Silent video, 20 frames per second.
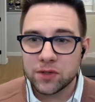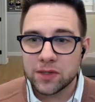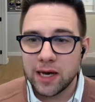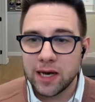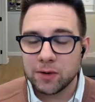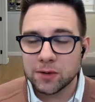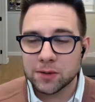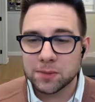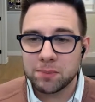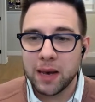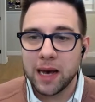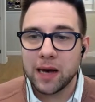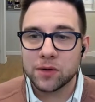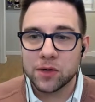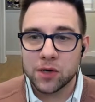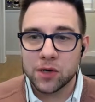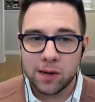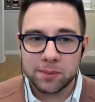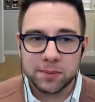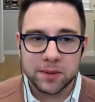to now as
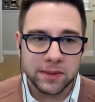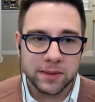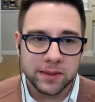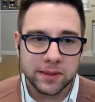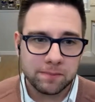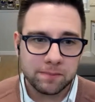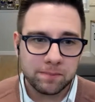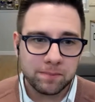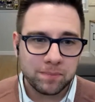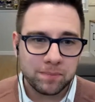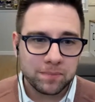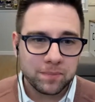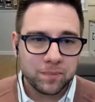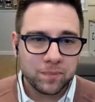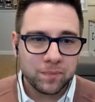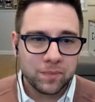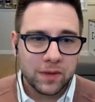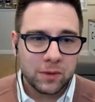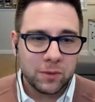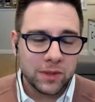bounded optimism,
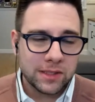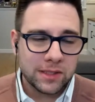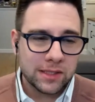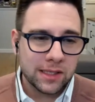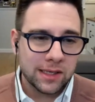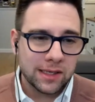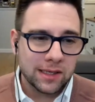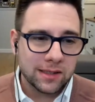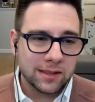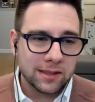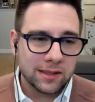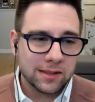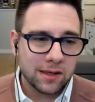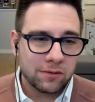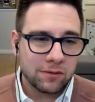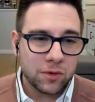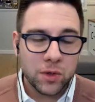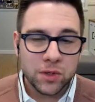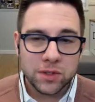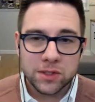which is,
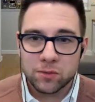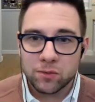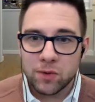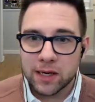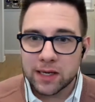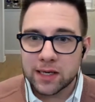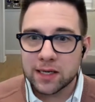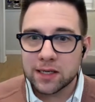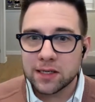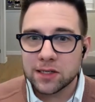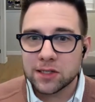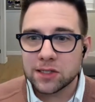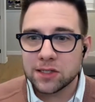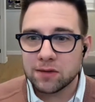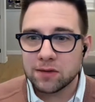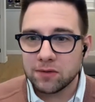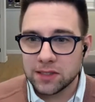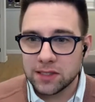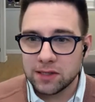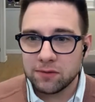of course, a recognition
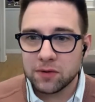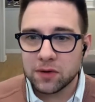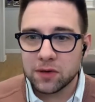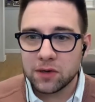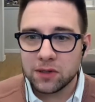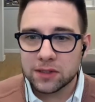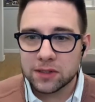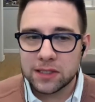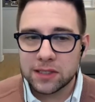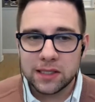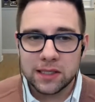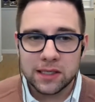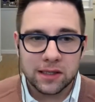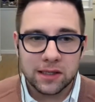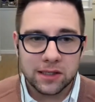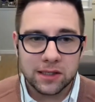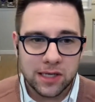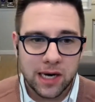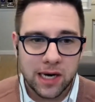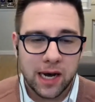of the difficulty and
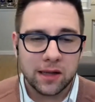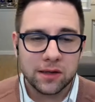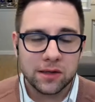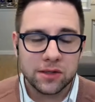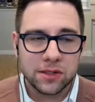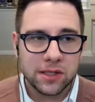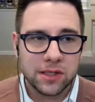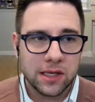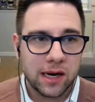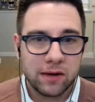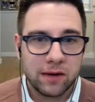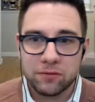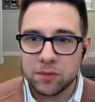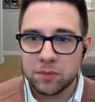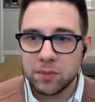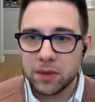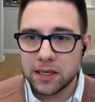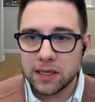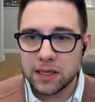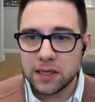the challenge that
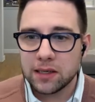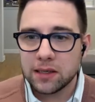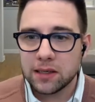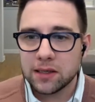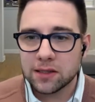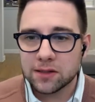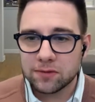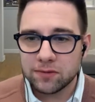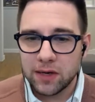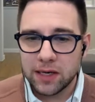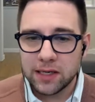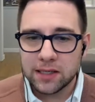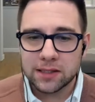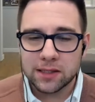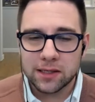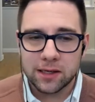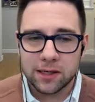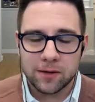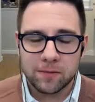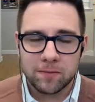everybody is
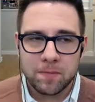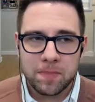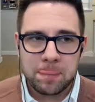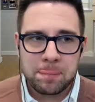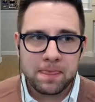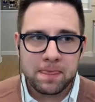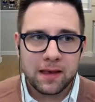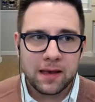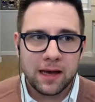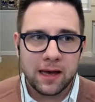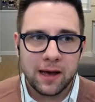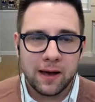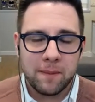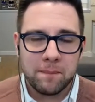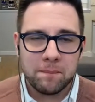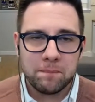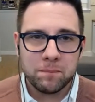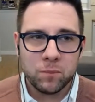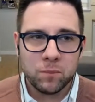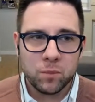facing,
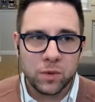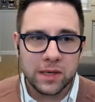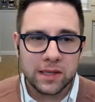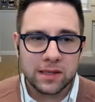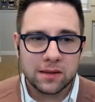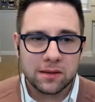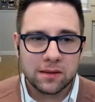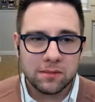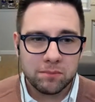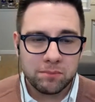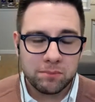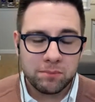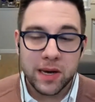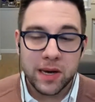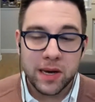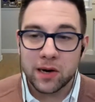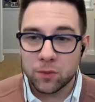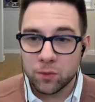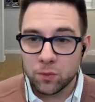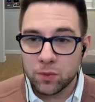um, with
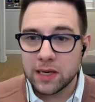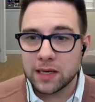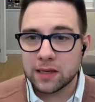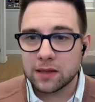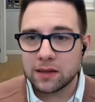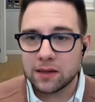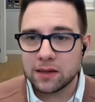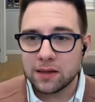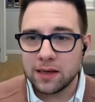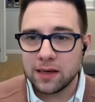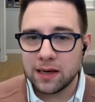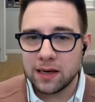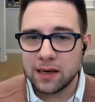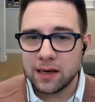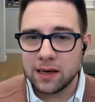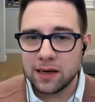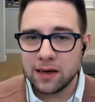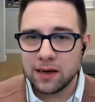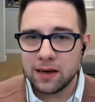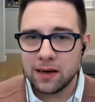paired with
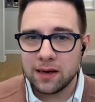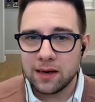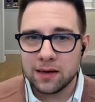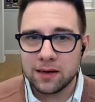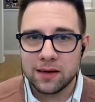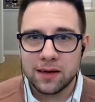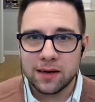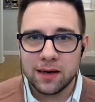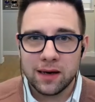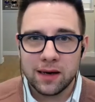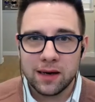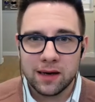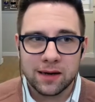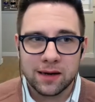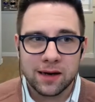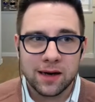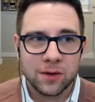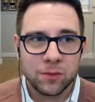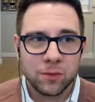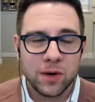uh, an, an
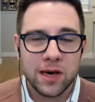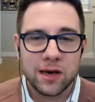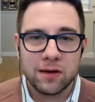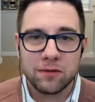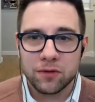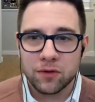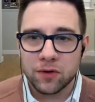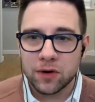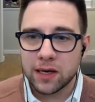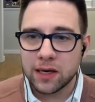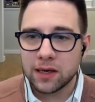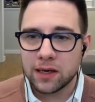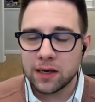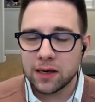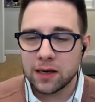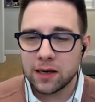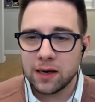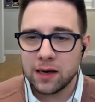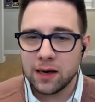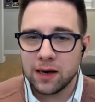unwavering
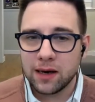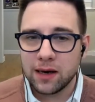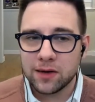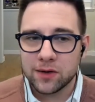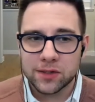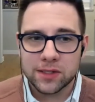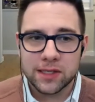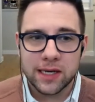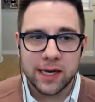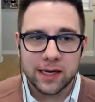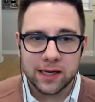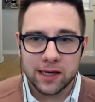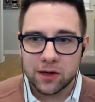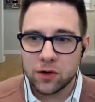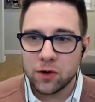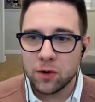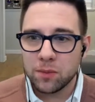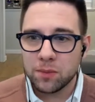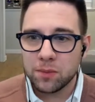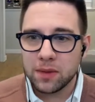uh, understanding and
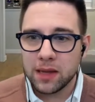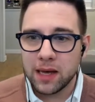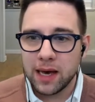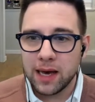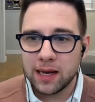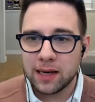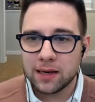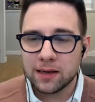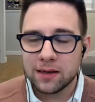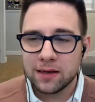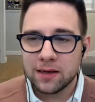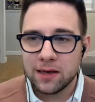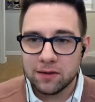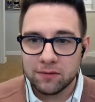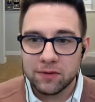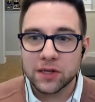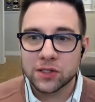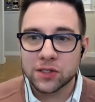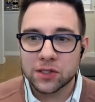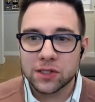hope that
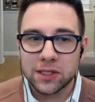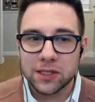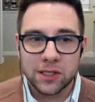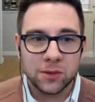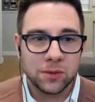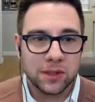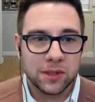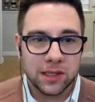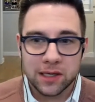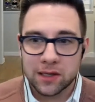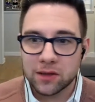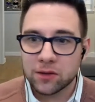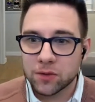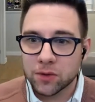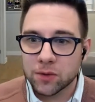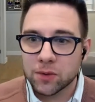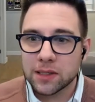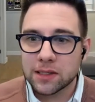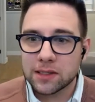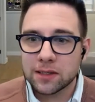eventually you will get
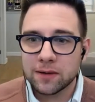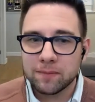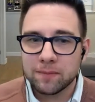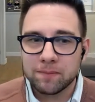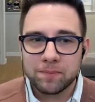through it.